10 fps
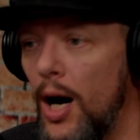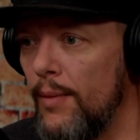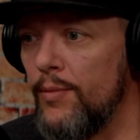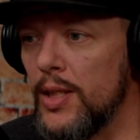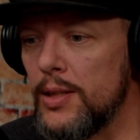
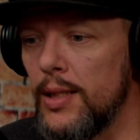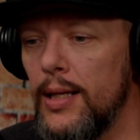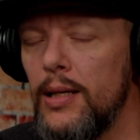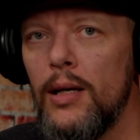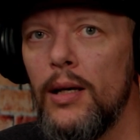
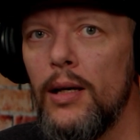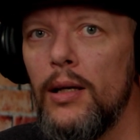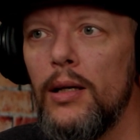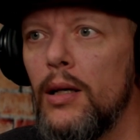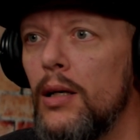obviously.
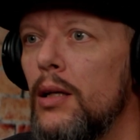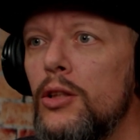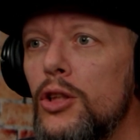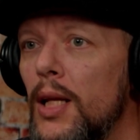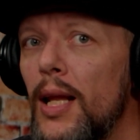
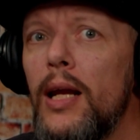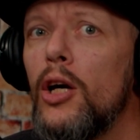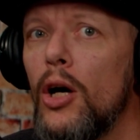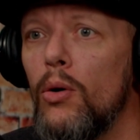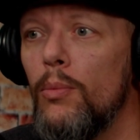Just let it
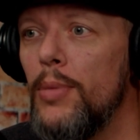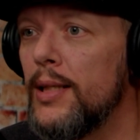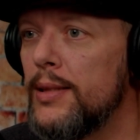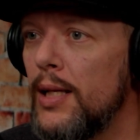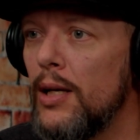go,
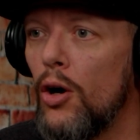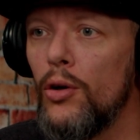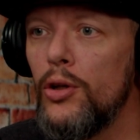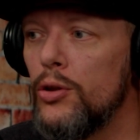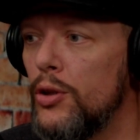because then
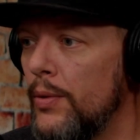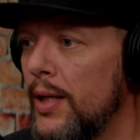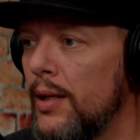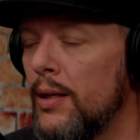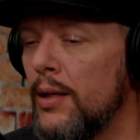all you're
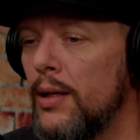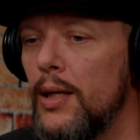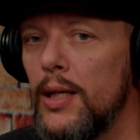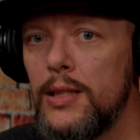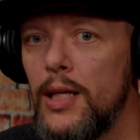doing
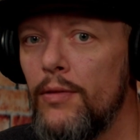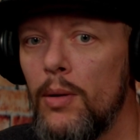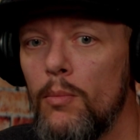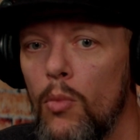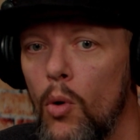is
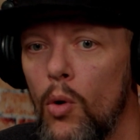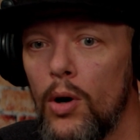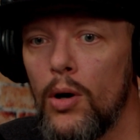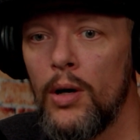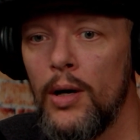giving
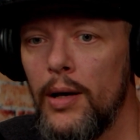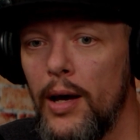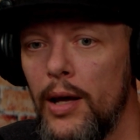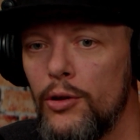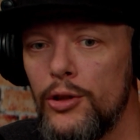more
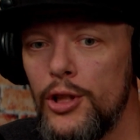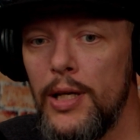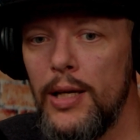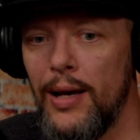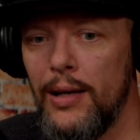
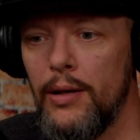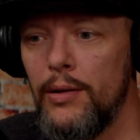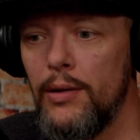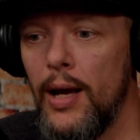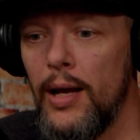energy and